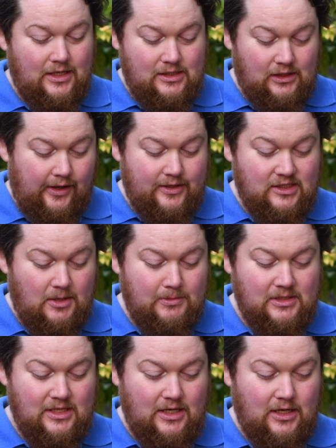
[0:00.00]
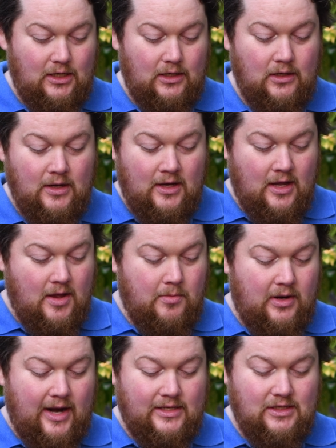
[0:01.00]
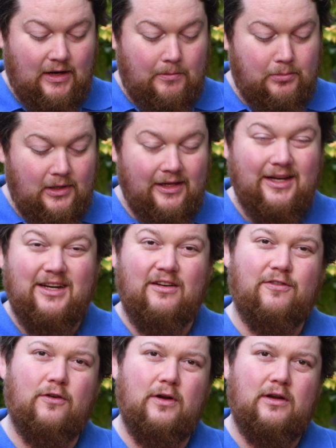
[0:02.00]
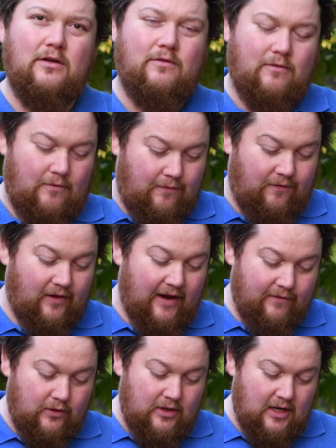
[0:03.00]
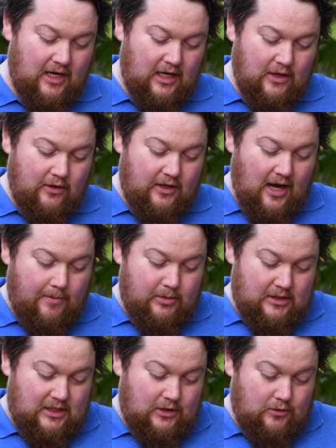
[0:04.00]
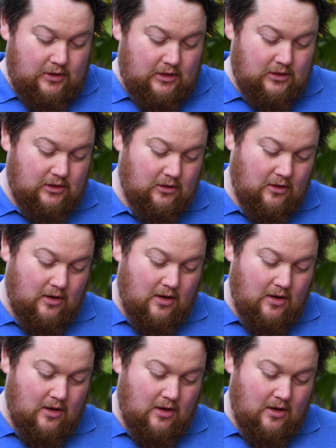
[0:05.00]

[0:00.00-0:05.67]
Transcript: It still has some acidity, but it has a completely different flavor than any other type of citrus,